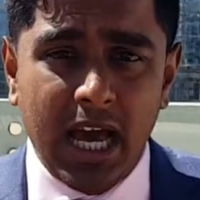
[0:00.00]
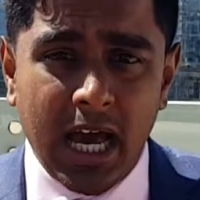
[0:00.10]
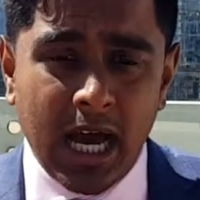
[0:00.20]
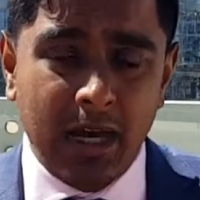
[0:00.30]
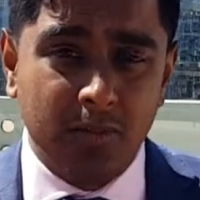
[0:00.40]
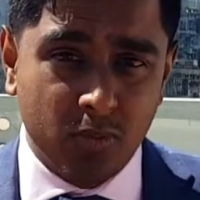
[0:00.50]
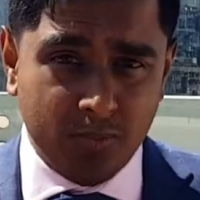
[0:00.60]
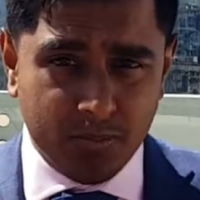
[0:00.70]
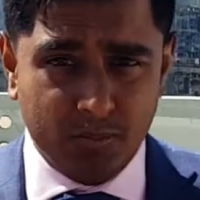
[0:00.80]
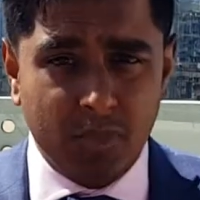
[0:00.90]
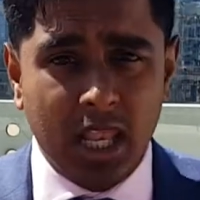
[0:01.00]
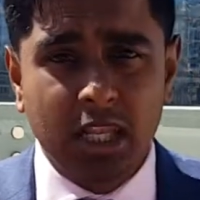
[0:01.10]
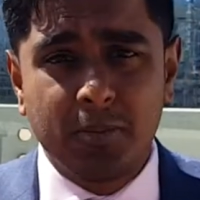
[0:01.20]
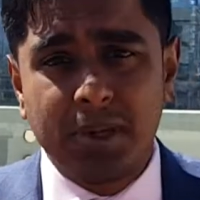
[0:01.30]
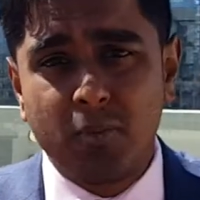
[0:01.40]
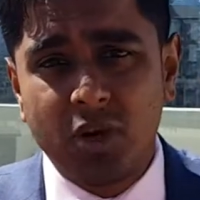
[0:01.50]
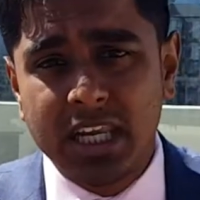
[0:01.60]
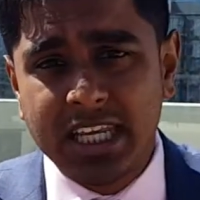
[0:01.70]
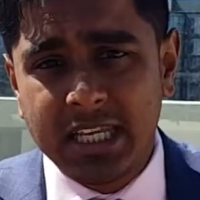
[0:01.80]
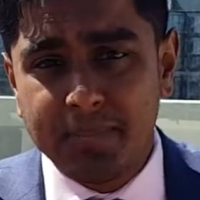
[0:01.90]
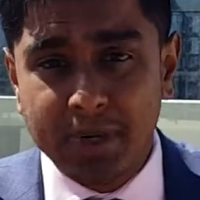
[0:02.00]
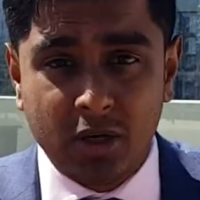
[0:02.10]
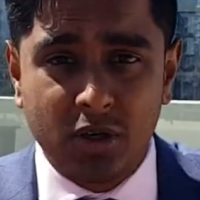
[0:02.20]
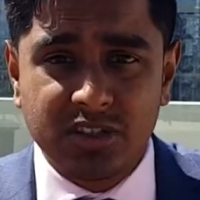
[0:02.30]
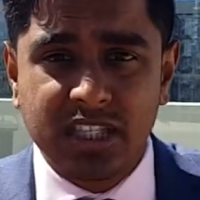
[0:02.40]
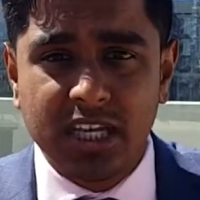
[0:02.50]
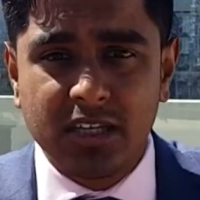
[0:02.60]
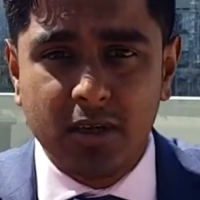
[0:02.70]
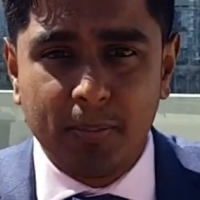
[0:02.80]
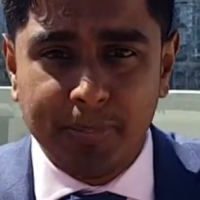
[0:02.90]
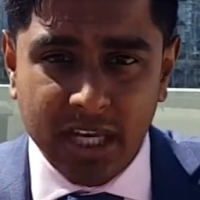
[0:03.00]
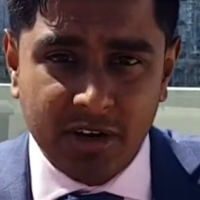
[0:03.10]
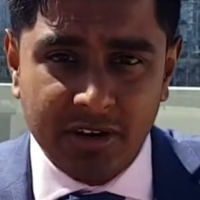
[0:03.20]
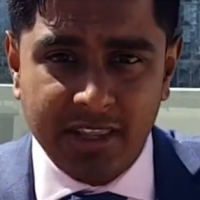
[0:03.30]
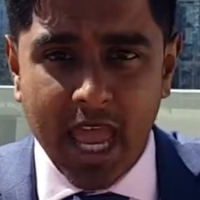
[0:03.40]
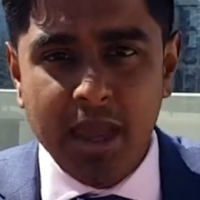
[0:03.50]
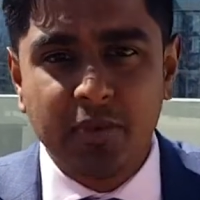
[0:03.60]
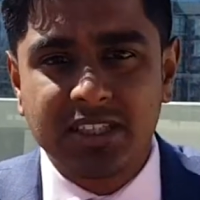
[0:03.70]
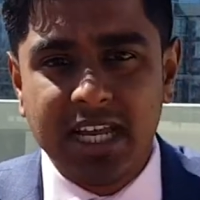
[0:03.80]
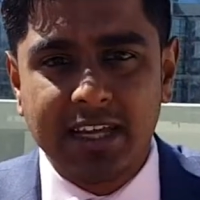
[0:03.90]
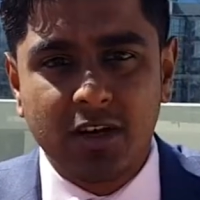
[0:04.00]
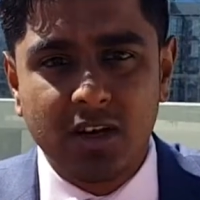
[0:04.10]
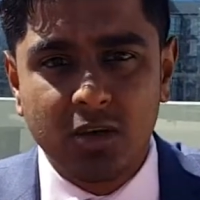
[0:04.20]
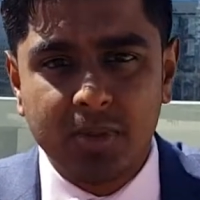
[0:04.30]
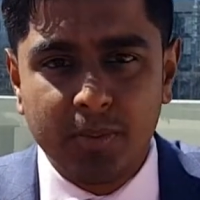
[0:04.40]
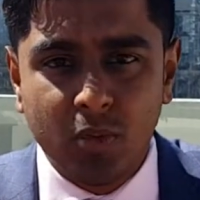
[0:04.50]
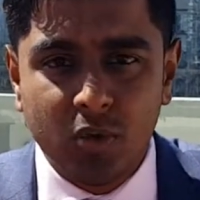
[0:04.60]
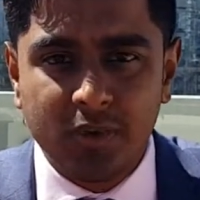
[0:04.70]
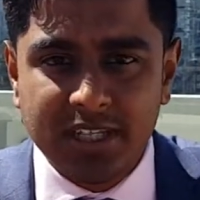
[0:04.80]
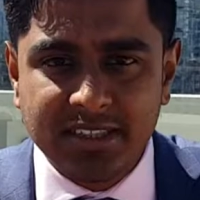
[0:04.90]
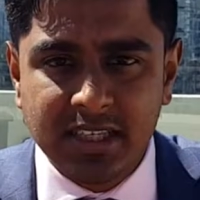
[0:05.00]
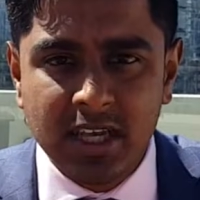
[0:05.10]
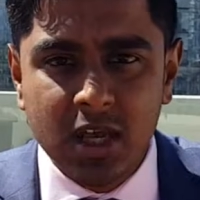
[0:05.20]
a little bit more lenient because they're bigger and they're able to take on a little bit more risk,